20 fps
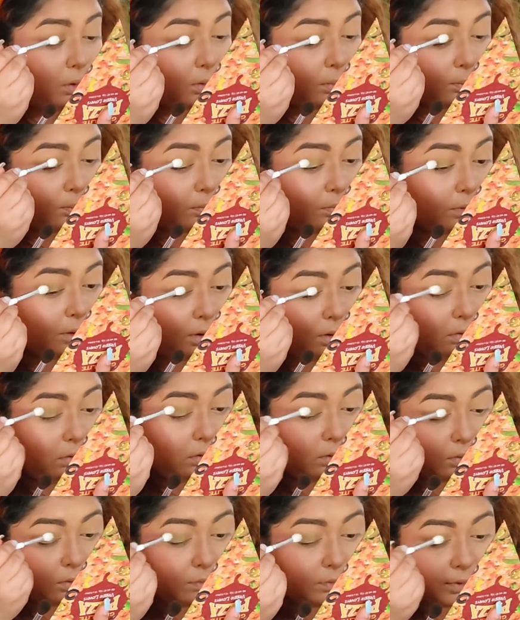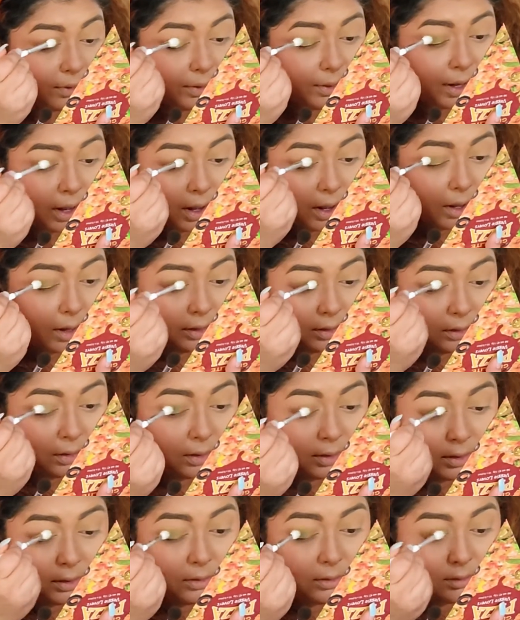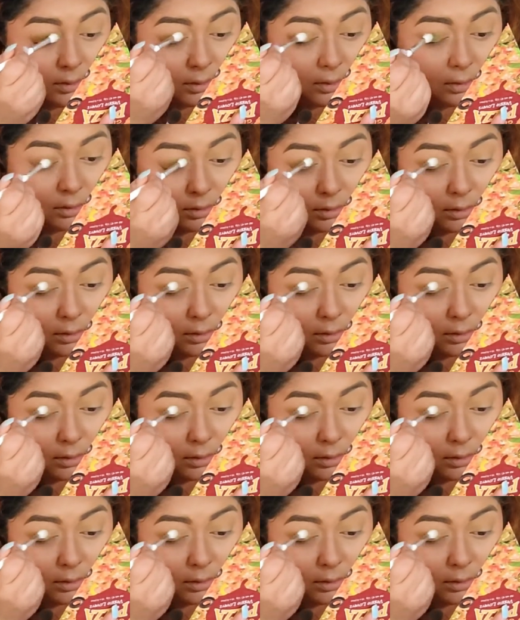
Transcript: um, all over the eyelid.